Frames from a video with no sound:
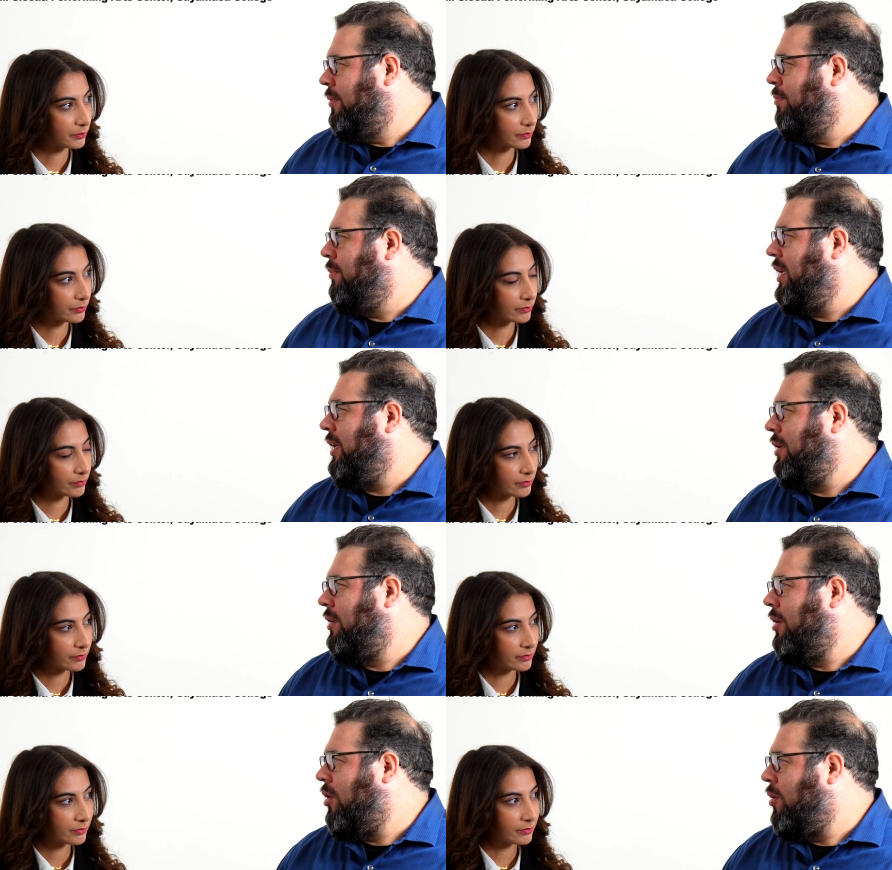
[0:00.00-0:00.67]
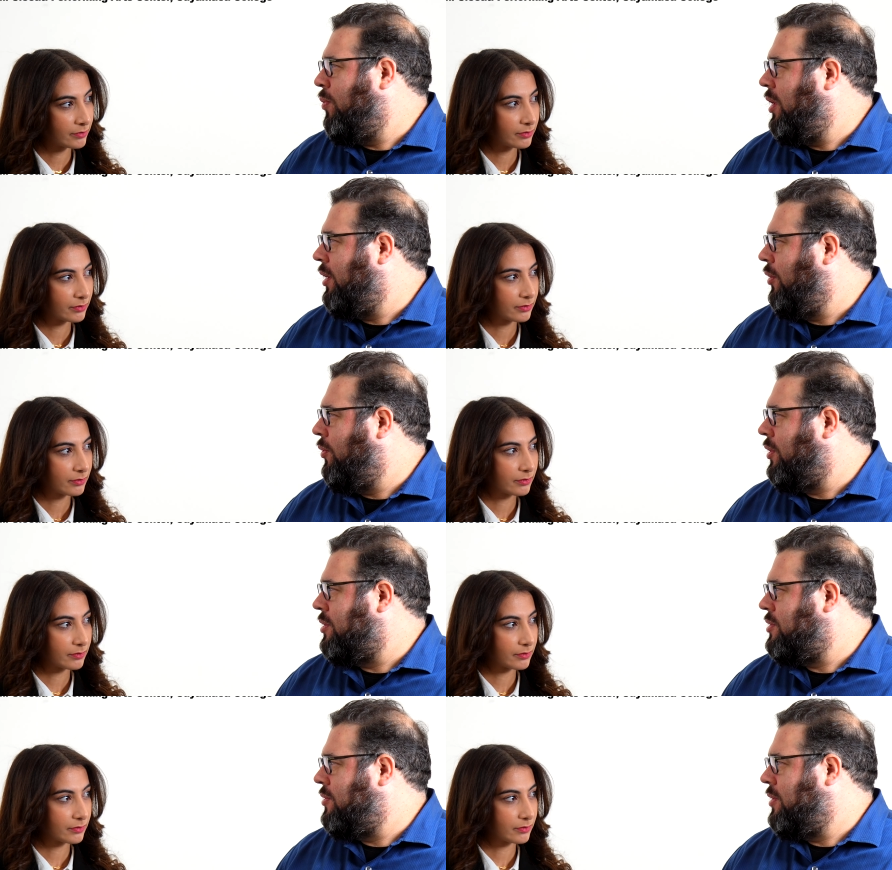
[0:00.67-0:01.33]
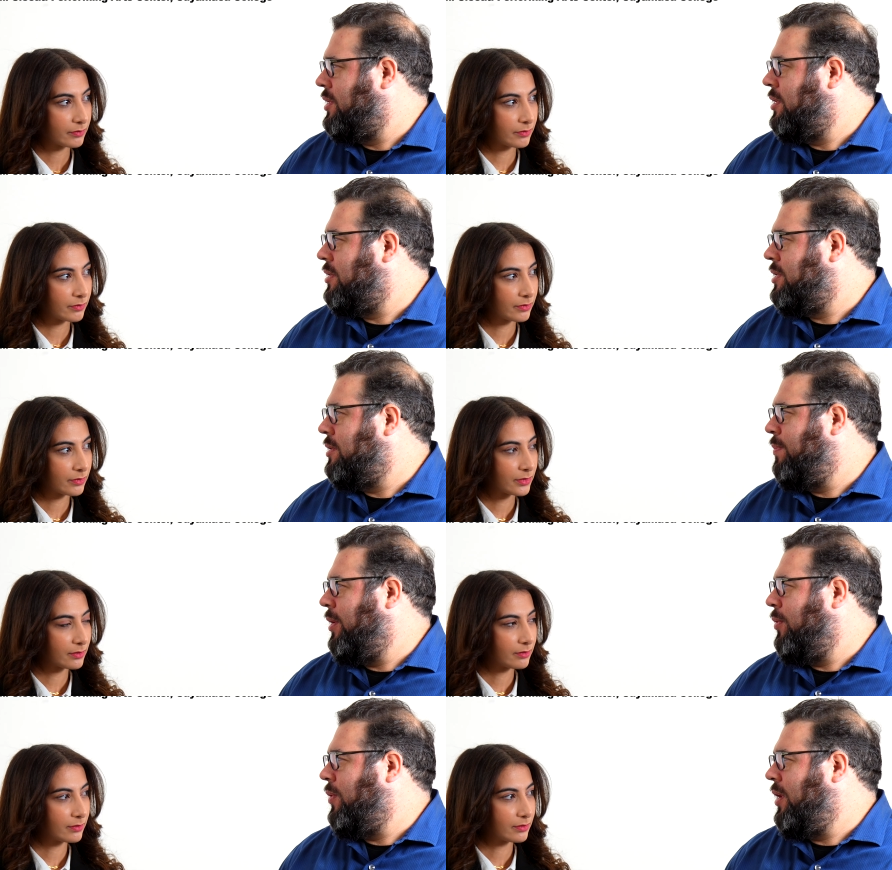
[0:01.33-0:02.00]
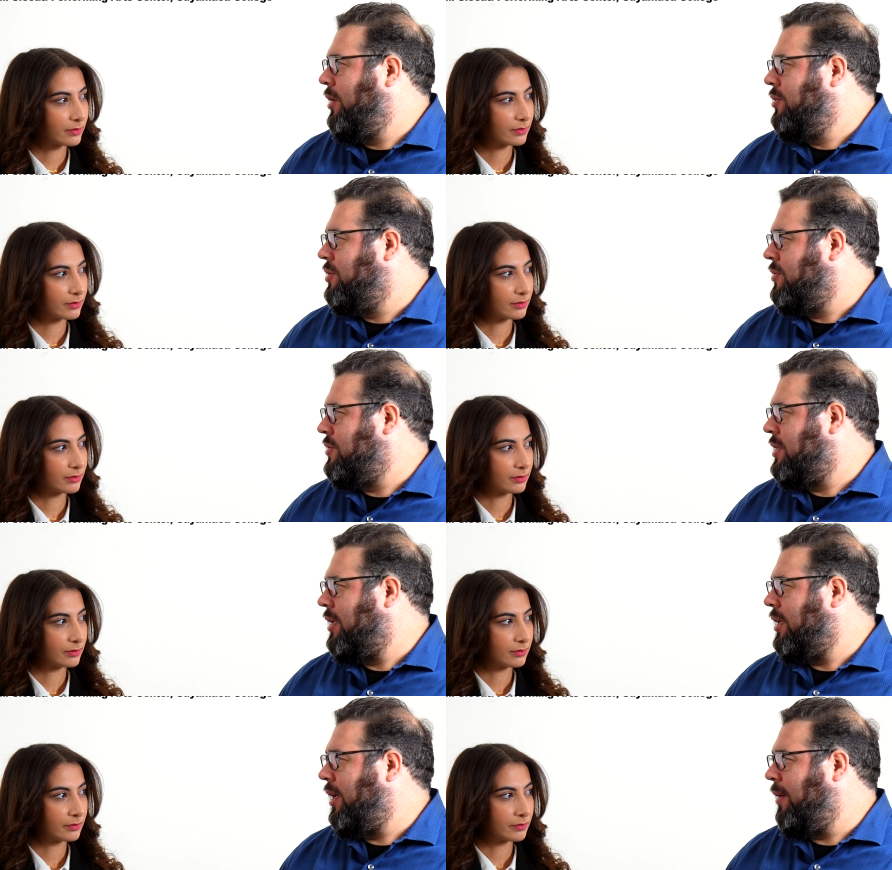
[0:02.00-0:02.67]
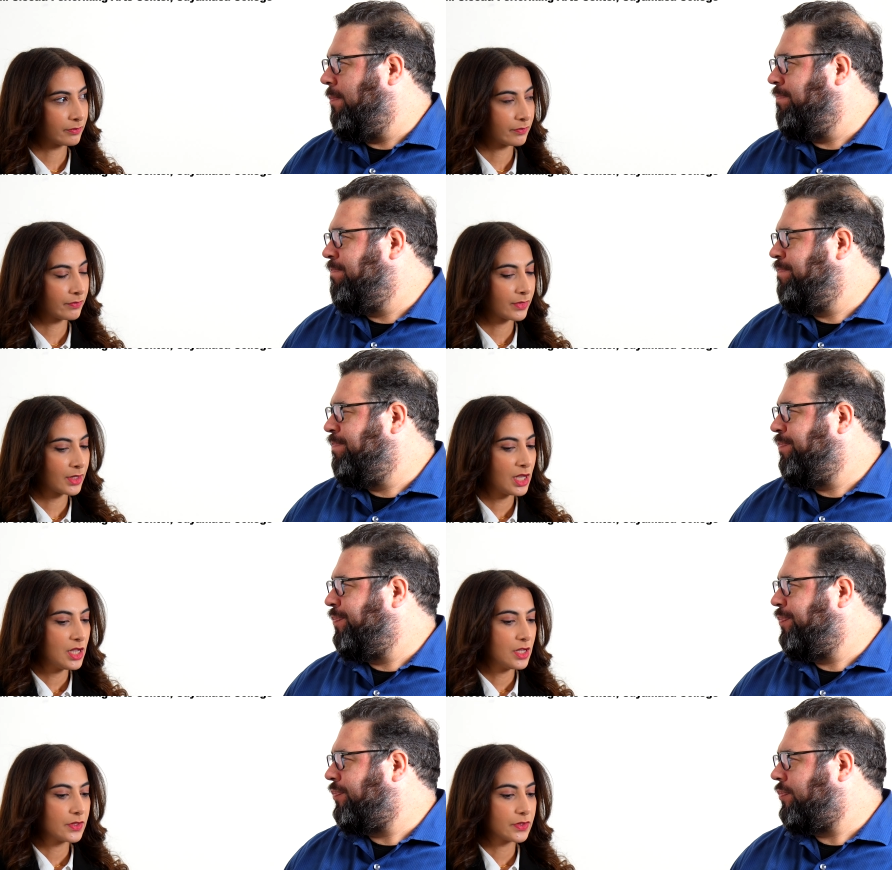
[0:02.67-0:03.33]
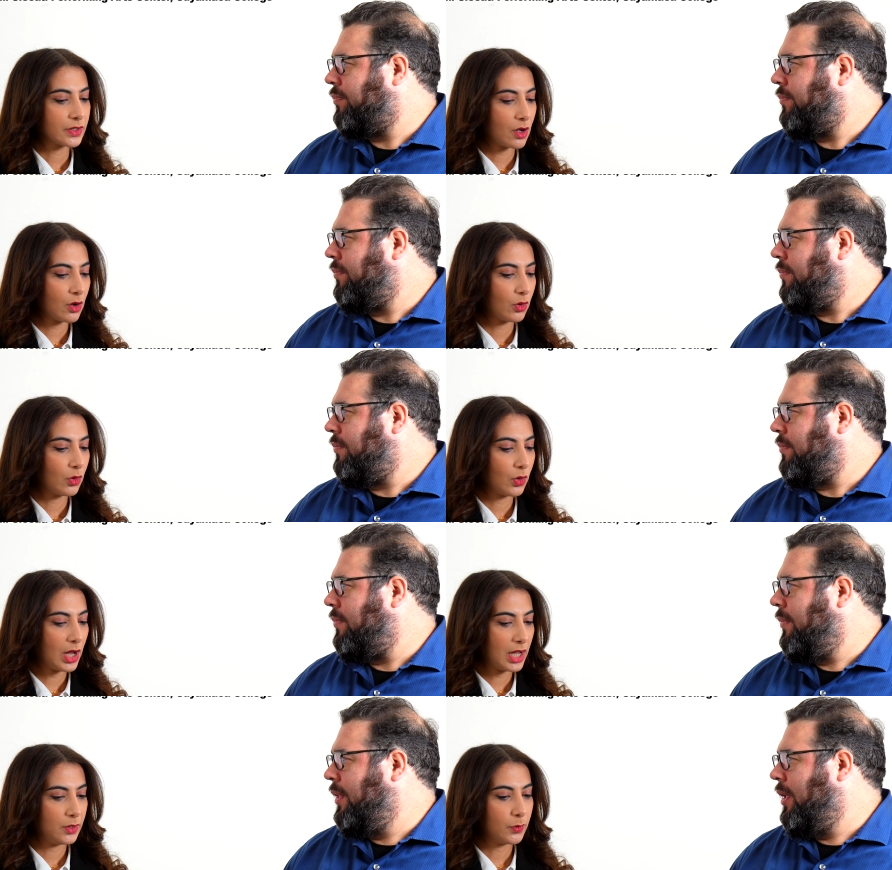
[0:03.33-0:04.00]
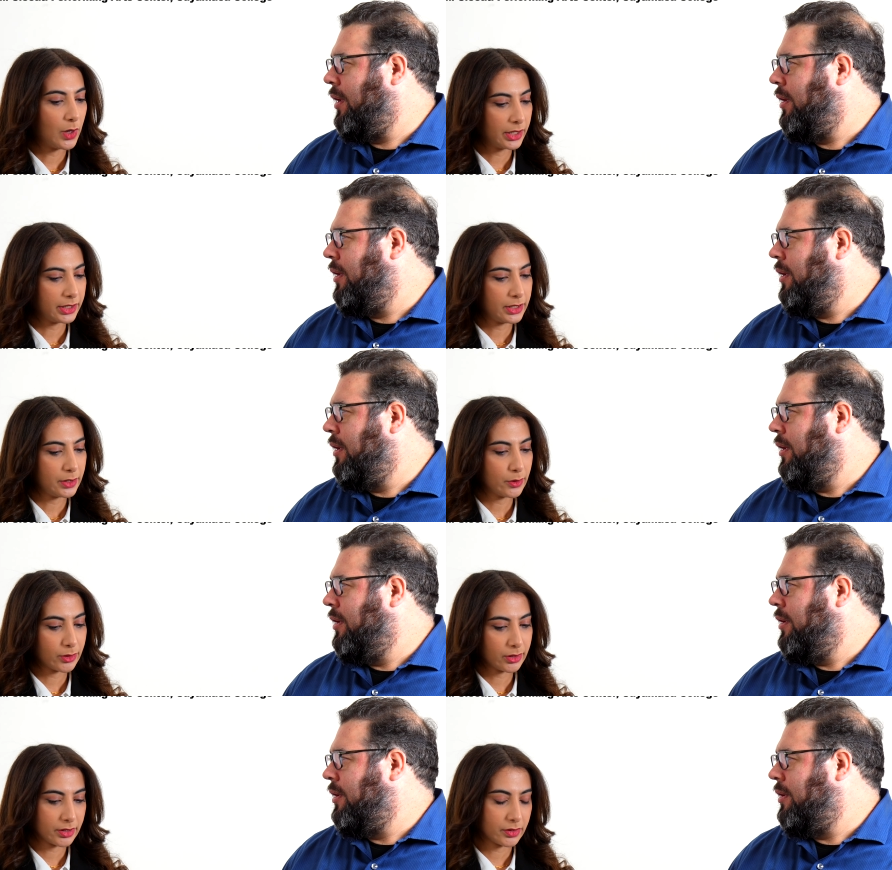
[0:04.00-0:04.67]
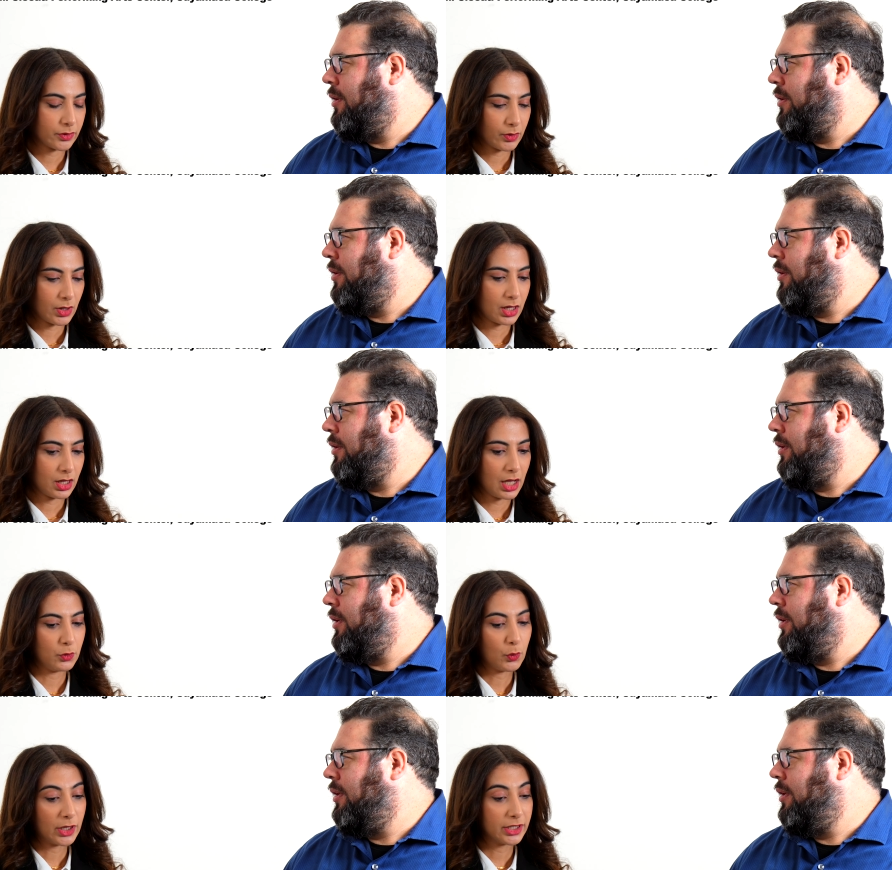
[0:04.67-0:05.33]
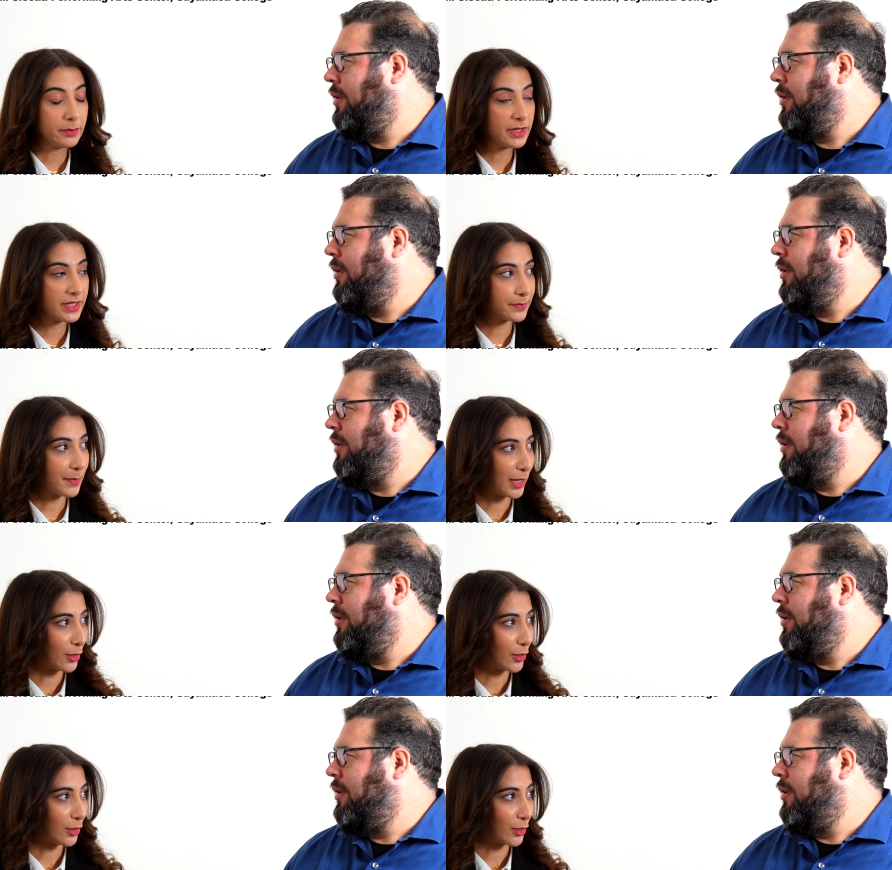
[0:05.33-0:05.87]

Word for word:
Speaker 1: mean? The Alwani Orchestra. Tell us about why you chose that name.
Speaker 2: So Alwani Orchestra, Alwani means my